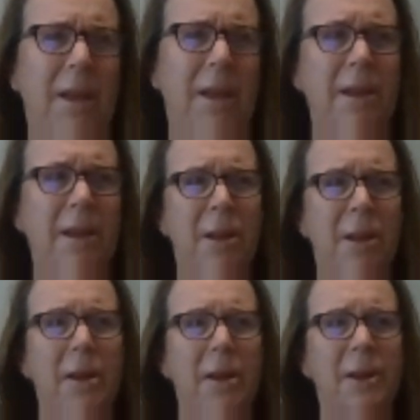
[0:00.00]
I think a
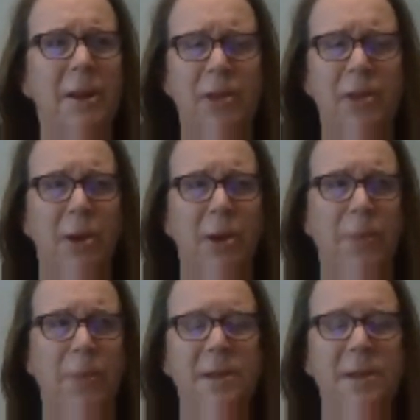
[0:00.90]
lot of the
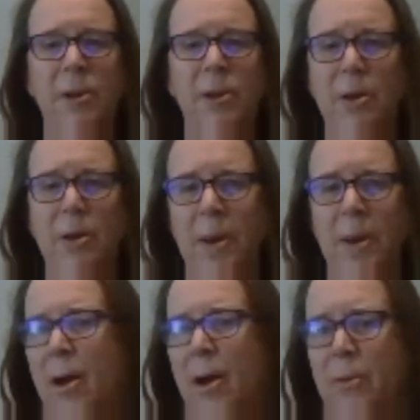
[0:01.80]
therapists that you hear
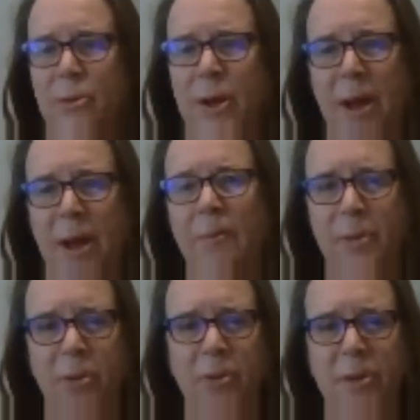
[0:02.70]
about have been
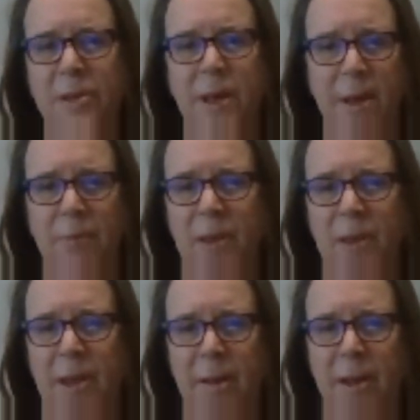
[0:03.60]
through the same
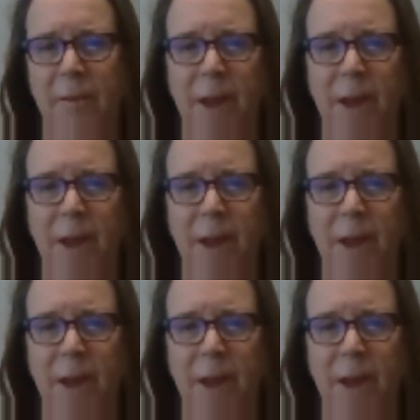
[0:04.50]
thing.